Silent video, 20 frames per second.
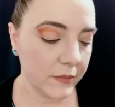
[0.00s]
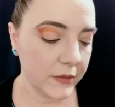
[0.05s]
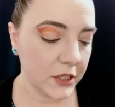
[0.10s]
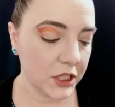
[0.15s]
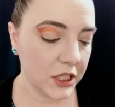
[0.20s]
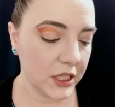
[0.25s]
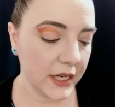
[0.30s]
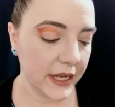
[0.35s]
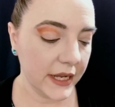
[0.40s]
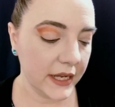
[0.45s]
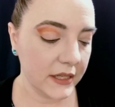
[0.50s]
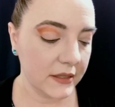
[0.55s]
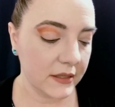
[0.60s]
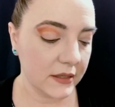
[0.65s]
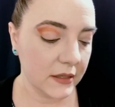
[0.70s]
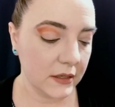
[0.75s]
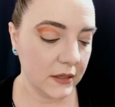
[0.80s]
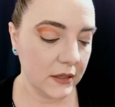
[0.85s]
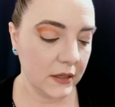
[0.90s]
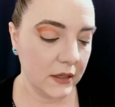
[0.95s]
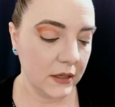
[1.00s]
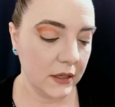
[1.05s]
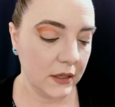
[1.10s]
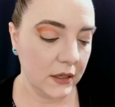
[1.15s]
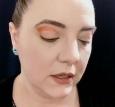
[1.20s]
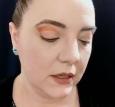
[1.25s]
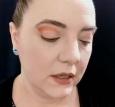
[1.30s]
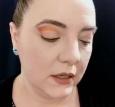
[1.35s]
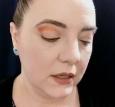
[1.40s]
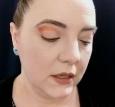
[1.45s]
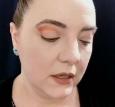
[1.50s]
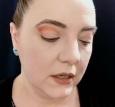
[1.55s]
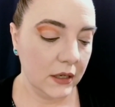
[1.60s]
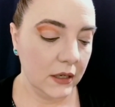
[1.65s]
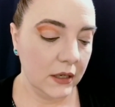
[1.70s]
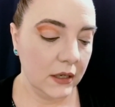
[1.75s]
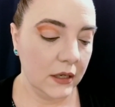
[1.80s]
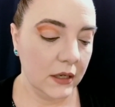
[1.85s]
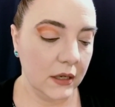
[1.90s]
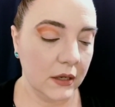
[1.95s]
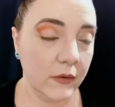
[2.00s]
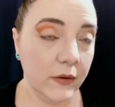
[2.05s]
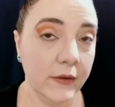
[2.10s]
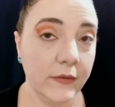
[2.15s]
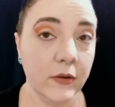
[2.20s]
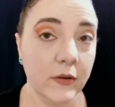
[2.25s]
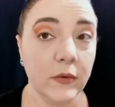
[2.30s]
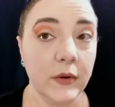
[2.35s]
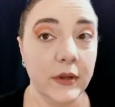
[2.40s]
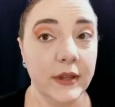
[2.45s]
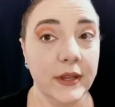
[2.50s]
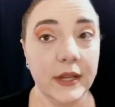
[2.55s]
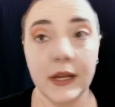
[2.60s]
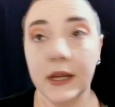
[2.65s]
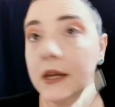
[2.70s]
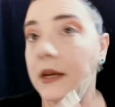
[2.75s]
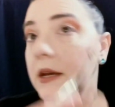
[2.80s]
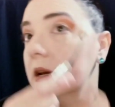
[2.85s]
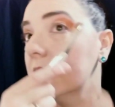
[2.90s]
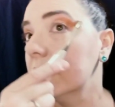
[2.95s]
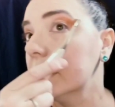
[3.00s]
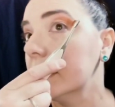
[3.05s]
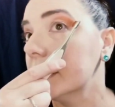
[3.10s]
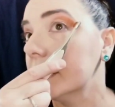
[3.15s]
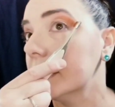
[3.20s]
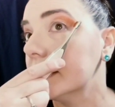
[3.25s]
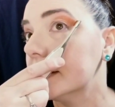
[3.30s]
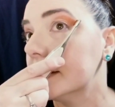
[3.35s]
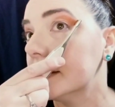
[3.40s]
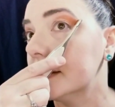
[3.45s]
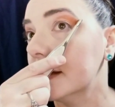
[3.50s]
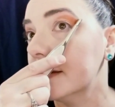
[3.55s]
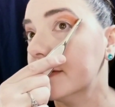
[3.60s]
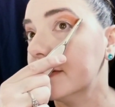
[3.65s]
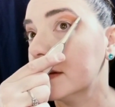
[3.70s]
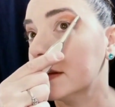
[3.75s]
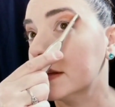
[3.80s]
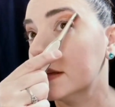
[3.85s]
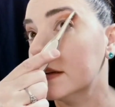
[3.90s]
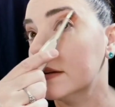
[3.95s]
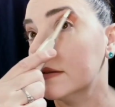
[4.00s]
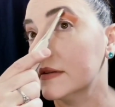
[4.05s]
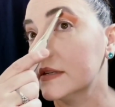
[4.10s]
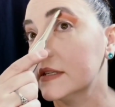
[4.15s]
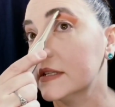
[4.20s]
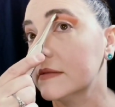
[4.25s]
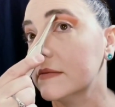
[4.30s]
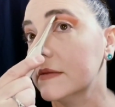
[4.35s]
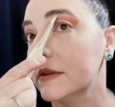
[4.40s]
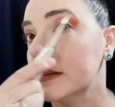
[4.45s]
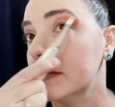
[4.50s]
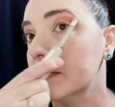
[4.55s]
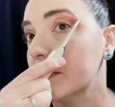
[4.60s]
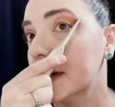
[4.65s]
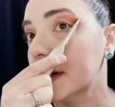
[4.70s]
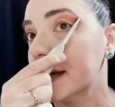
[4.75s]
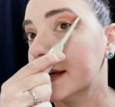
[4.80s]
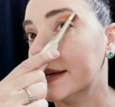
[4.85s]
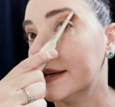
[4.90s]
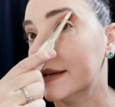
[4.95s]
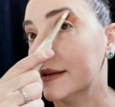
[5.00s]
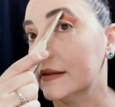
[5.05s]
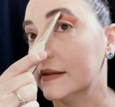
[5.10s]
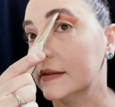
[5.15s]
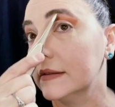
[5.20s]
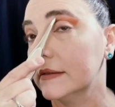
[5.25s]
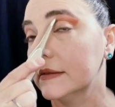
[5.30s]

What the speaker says: shades. However, one thing I definitely noticed with my